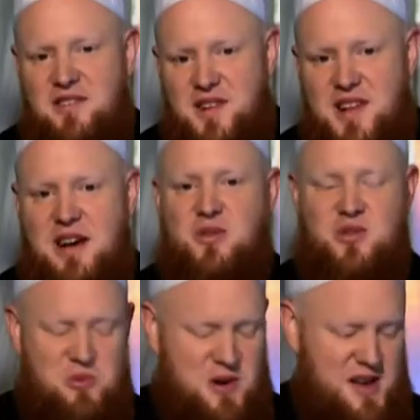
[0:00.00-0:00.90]
of Allah
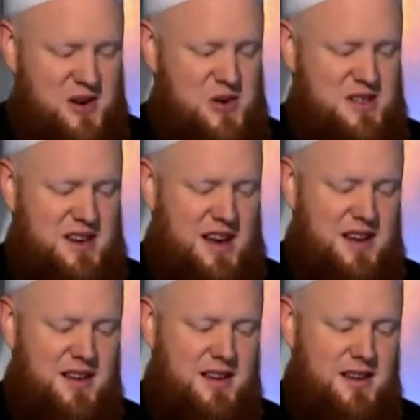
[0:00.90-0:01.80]
subhanahu wa
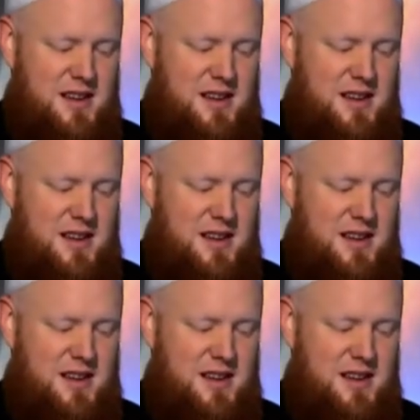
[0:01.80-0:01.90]
ta'ala,